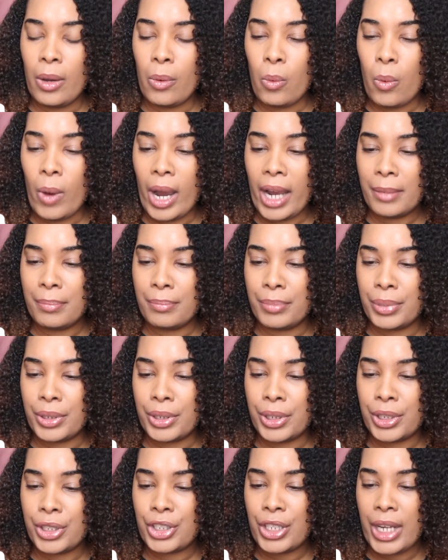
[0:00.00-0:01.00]
white
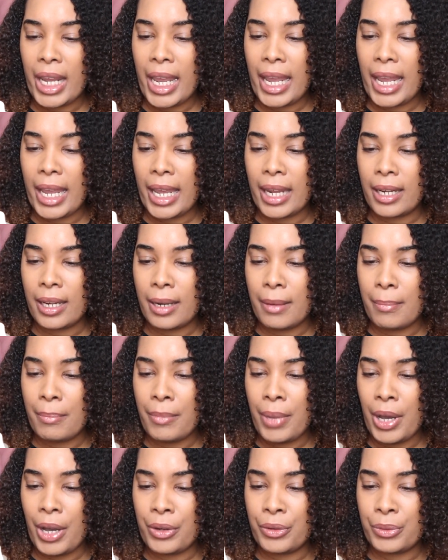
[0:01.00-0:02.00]
birch and
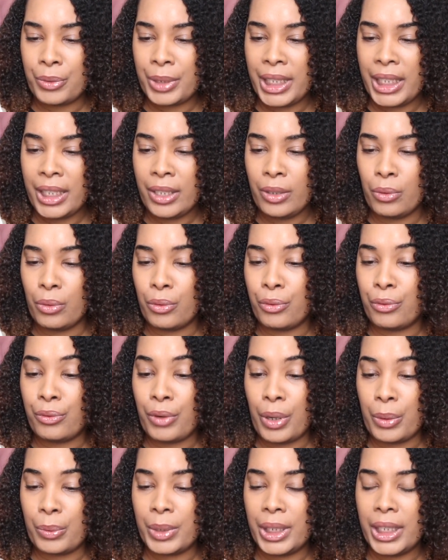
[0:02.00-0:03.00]
pony or
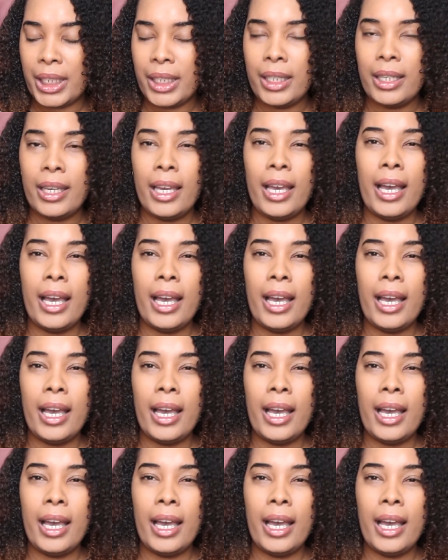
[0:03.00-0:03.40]
phony.